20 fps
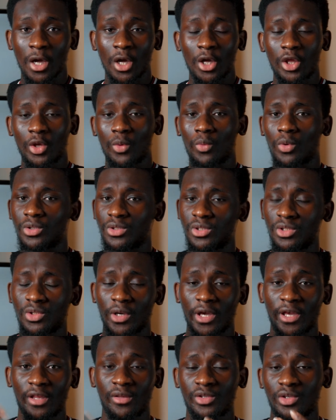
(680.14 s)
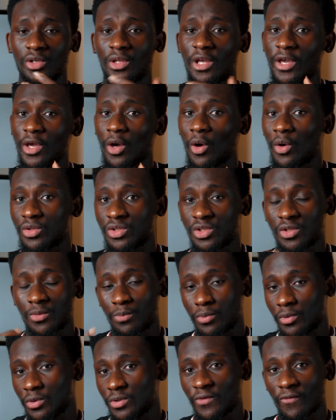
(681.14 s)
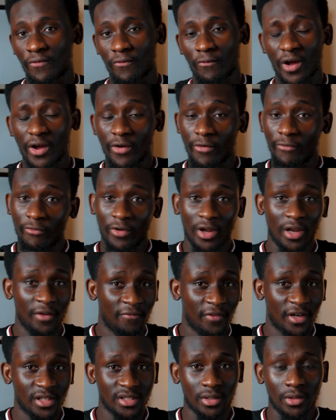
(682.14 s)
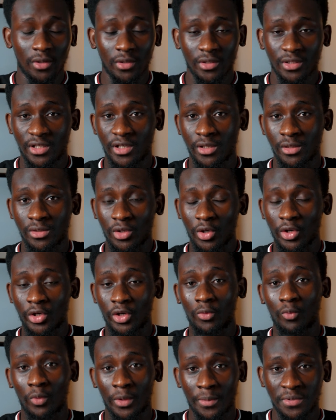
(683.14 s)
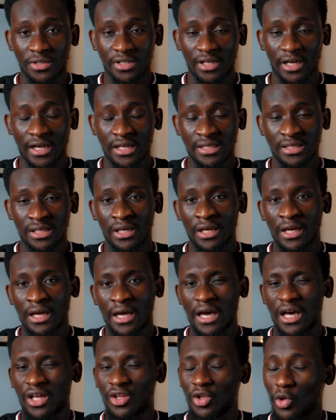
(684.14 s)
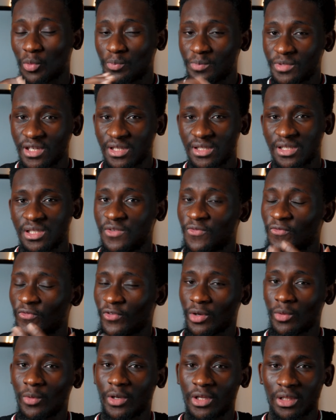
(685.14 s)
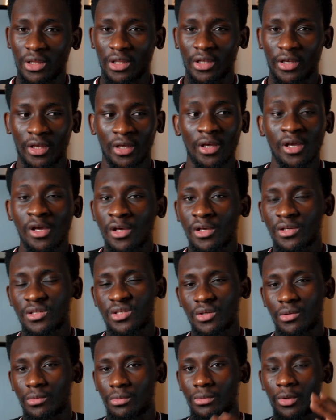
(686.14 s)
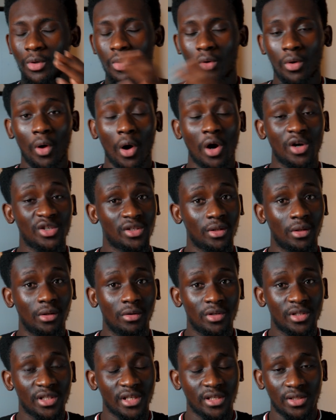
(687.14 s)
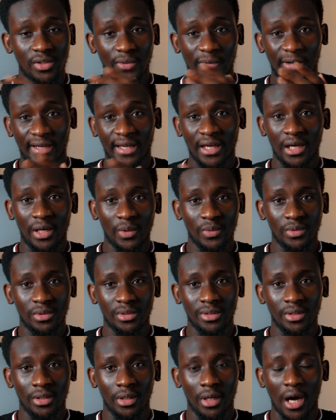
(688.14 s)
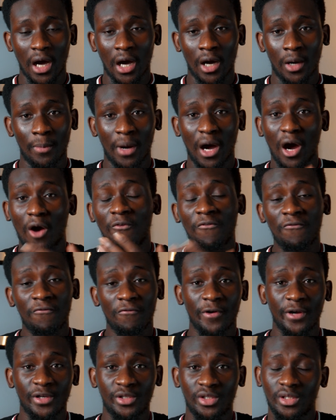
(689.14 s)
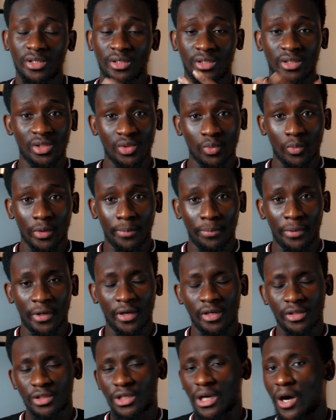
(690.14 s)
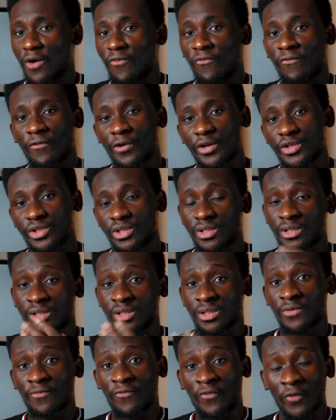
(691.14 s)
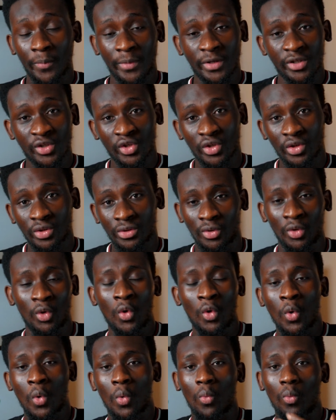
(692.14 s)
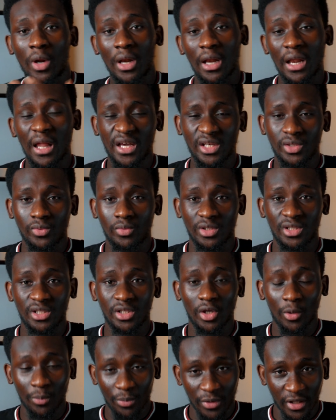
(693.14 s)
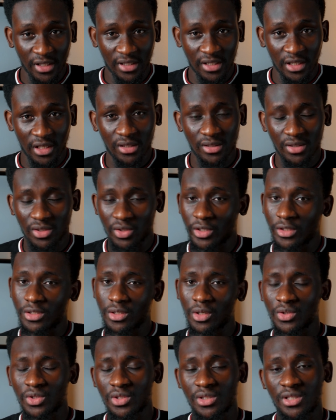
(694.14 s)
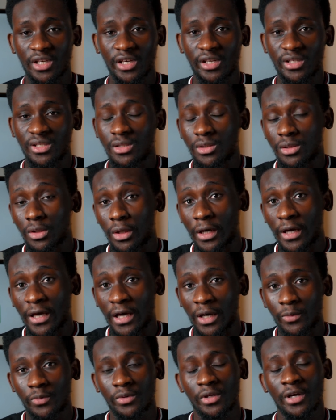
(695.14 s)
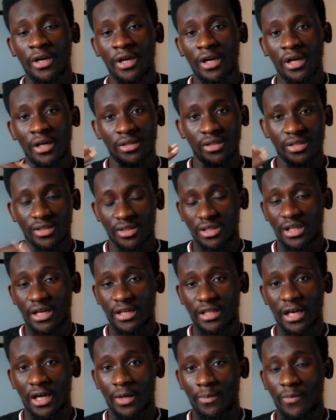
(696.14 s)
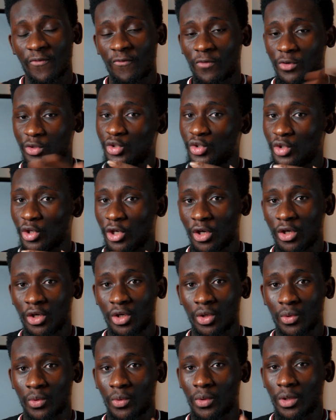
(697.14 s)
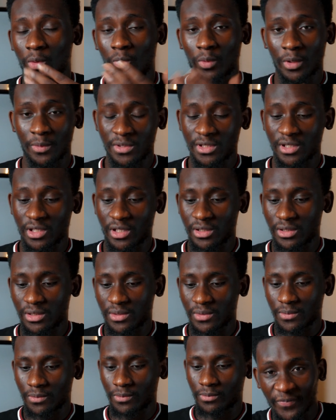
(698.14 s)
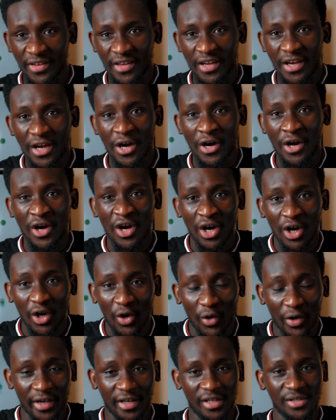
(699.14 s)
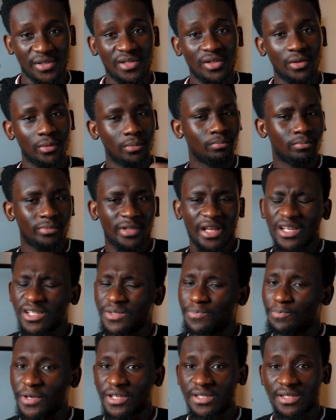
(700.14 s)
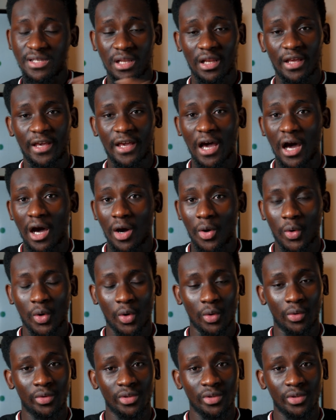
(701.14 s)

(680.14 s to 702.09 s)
You want to ensure that you also put very relevant content on your website and update it frequently. So Google also looks into account how fresh is this web page, how fresh is this information, when last was it updated. So it also takes into account things like that before showing you a website. Okay, so that's basically how Google